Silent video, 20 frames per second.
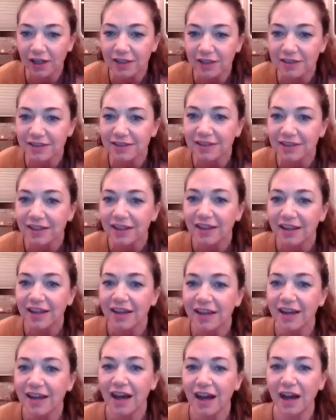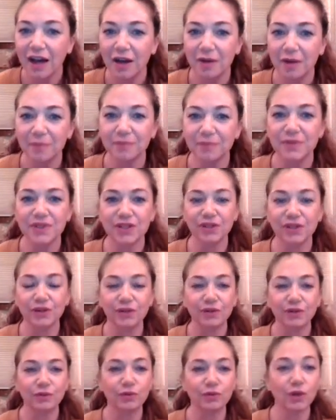us um,
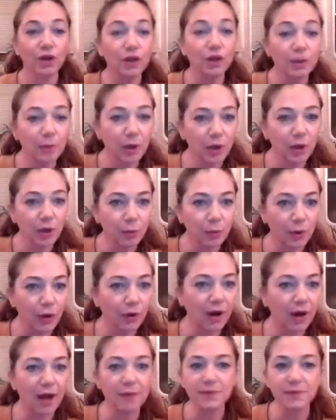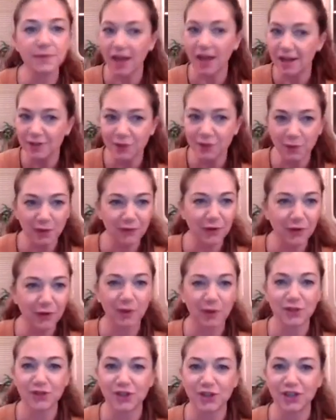to learn about our programs, ask whatever
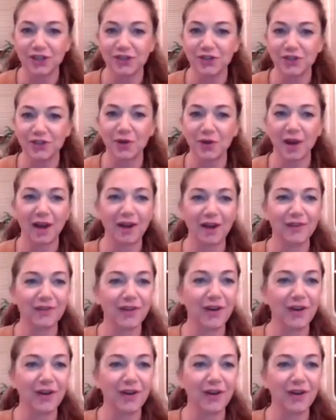questions you have